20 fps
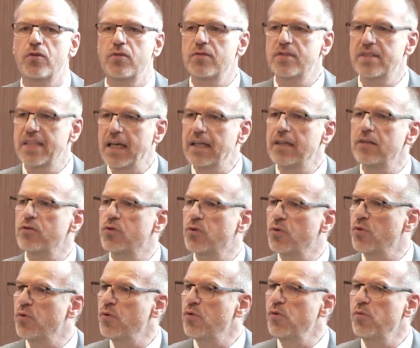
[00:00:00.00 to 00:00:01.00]
second
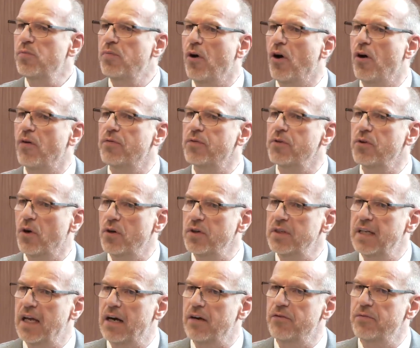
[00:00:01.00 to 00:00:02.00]
group of
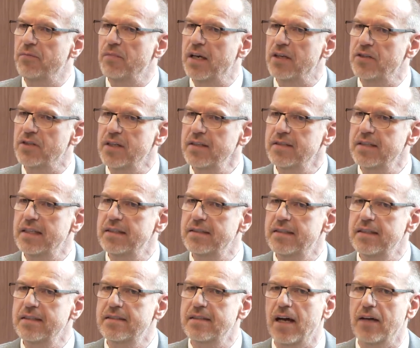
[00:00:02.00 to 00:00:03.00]
non-tariff measures,
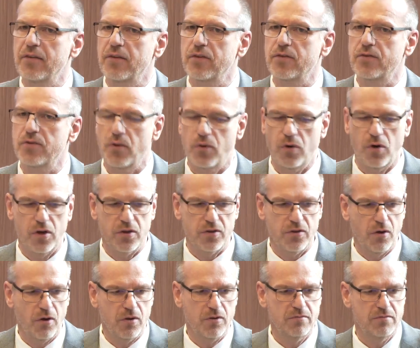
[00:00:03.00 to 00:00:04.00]
and these are the so-called
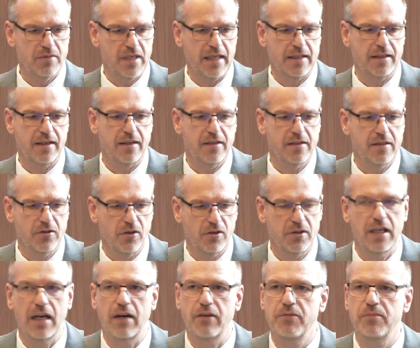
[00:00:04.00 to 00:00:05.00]
non-technical,
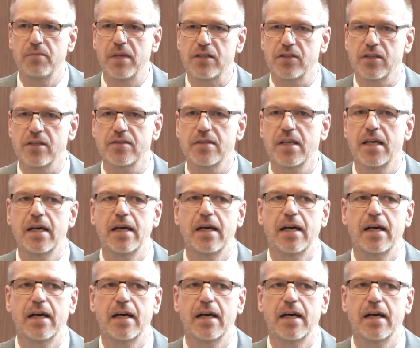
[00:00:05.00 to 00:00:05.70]
non-tariff measures,